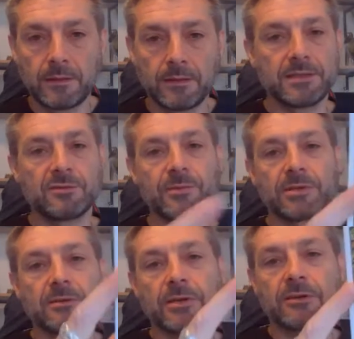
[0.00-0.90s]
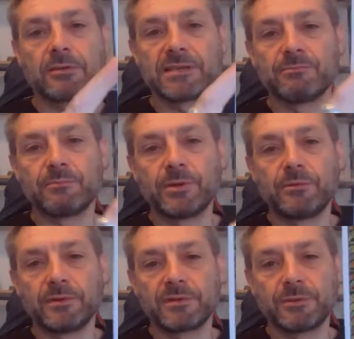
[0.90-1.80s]
And it's almost like a crescent
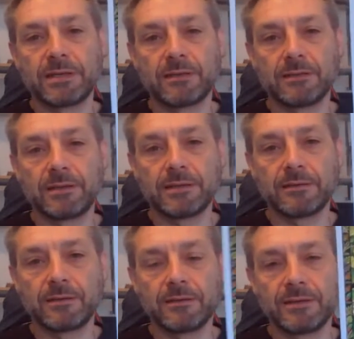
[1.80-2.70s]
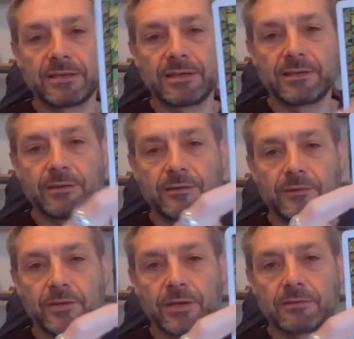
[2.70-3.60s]
moon as well. You know, you got this curve
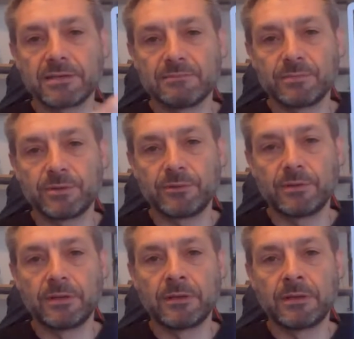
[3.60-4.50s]
like a crescent moon.